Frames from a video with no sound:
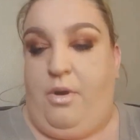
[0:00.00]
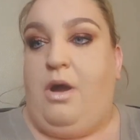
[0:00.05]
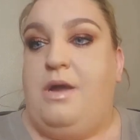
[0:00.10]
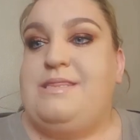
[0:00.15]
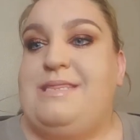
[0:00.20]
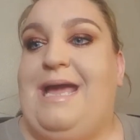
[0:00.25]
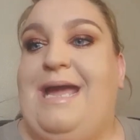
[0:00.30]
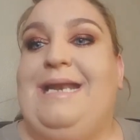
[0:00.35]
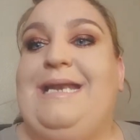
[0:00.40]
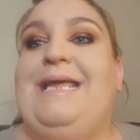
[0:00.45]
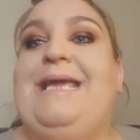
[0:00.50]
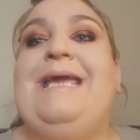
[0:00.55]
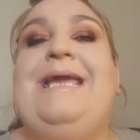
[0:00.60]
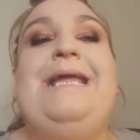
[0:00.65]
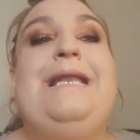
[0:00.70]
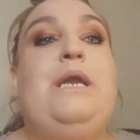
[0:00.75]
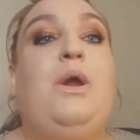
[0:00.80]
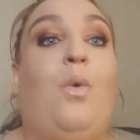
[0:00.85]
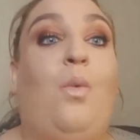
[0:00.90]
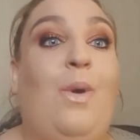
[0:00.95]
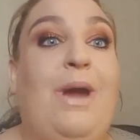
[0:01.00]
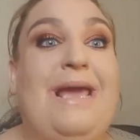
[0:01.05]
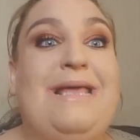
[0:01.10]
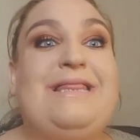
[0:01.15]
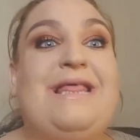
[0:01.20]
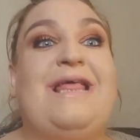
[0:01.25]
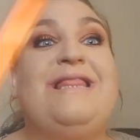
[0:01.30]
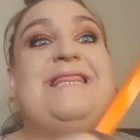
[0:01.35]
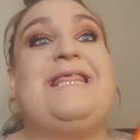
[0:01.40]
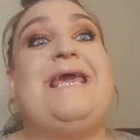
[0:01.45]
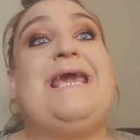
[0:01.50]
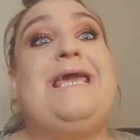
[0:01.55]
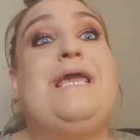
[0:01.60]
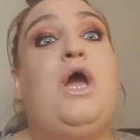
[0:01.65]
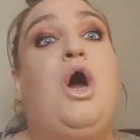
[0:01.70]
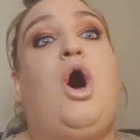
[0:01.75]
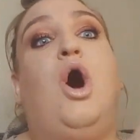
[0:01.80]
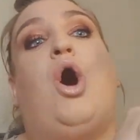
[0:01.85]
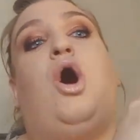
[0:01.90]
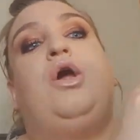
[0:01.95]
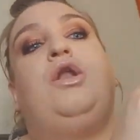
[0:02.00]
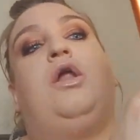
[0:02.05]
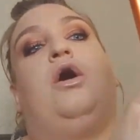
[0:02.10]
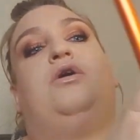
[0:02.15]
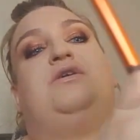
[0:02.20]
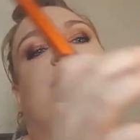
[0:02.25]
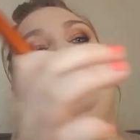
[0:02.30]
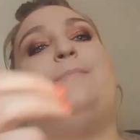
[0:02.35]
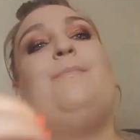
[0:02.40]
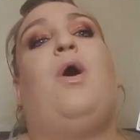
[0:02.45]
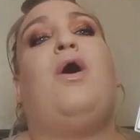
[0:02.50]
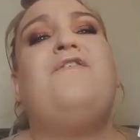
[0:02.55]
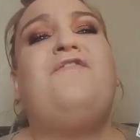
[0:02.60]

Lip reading: Right then, in with the highlighter,